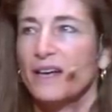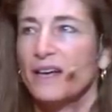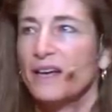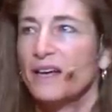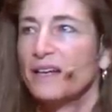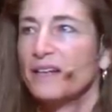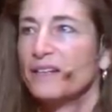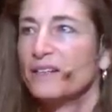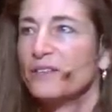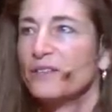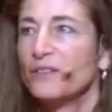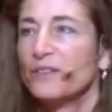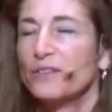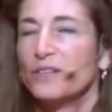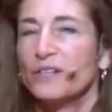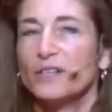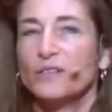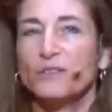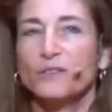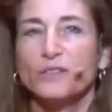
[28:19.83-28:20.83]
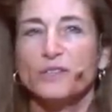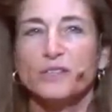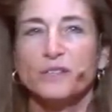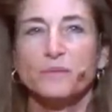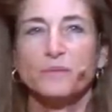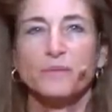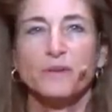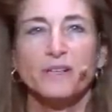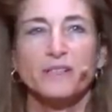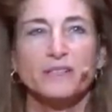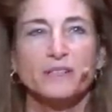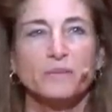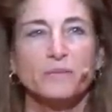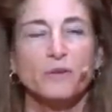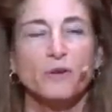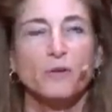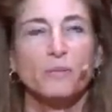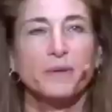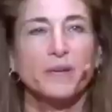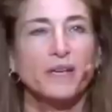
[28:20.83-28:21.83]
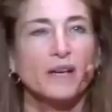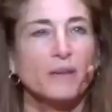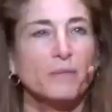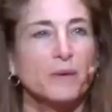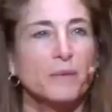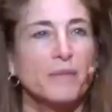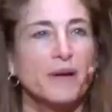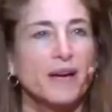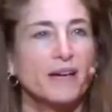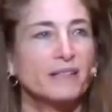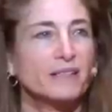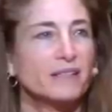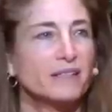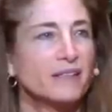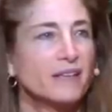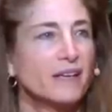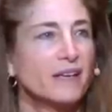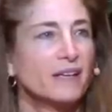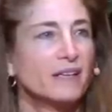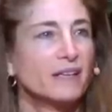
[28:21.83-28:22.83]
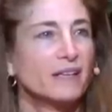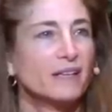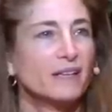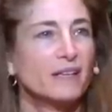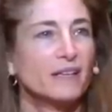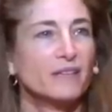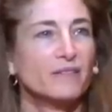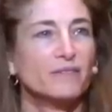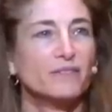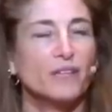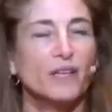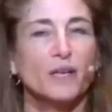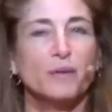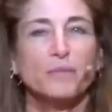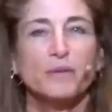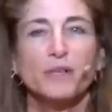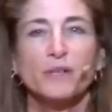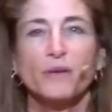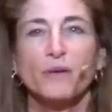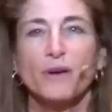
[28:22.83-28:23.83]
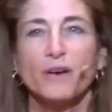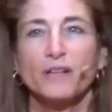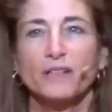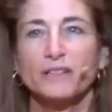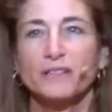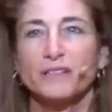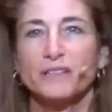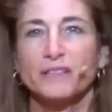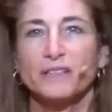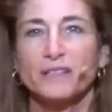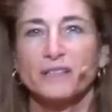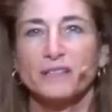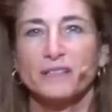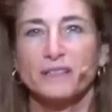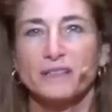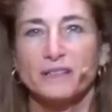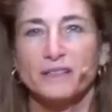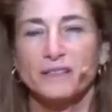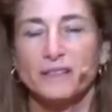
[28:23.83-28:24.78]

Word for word: and in turning towards the present moment, coming back to that kind of diamond quality.